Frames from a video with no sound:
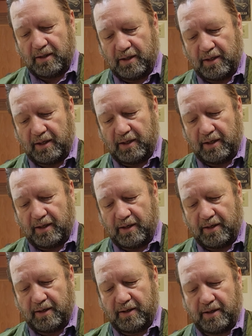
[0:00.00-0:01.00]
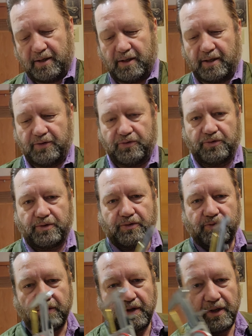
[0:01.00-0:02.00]
And as you can
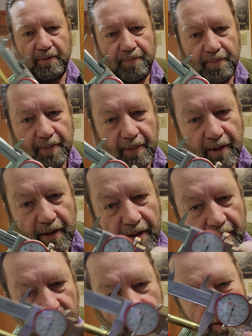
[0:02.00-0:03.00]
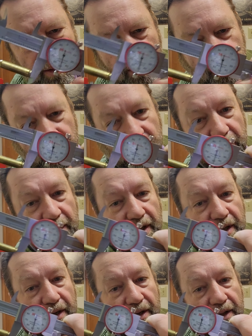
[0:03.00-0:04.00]
see, it comes
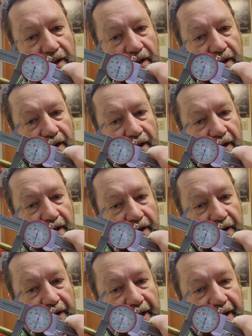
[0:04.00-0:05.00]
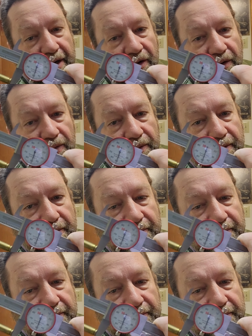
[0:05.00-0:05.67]
in dead on